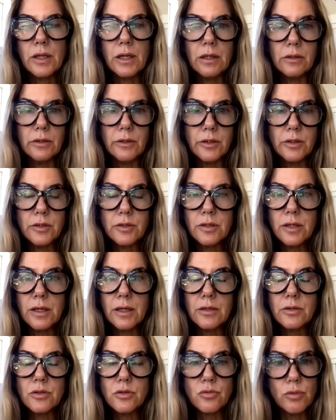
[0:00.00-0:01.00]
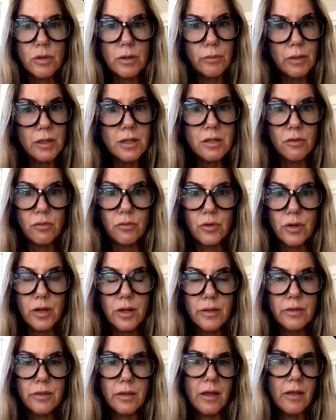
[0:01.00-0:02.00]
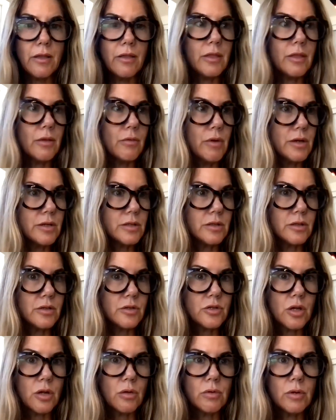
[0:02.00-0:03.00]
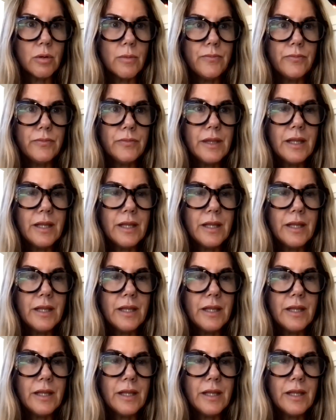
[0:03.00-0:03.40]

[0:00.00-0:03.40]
and it looks extremely different than the rest of the showroom.